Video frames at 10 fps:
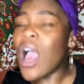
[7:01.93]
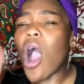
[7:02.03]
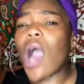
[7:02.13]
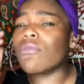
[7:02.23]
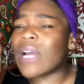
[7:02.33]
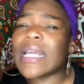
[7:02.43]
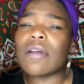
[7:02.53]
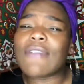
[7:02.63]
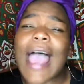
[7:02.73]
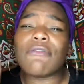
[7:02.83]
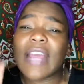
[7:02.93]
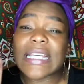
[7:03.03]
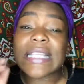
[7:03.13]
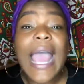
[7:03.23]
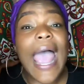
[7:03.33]
are running a rat
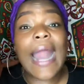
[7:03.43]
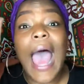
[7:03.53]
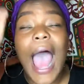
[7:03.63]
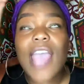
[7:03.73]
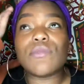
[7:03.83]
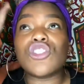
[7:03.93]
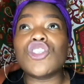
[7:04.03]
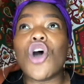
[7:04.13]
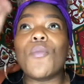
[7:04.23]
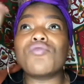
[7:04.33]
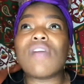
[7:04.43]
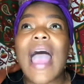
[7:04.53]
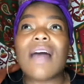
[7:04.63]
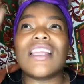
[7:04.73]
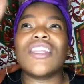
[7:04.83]
race, and I am so
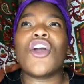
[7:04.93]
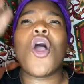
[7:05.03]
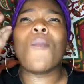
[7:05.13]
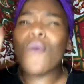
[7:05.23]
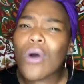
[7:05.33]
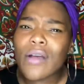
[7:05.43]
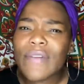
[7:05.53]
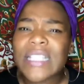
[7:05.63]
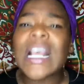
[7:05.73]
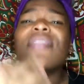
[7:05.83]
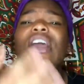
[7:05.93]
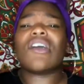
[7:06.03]
proud that there are more of us that are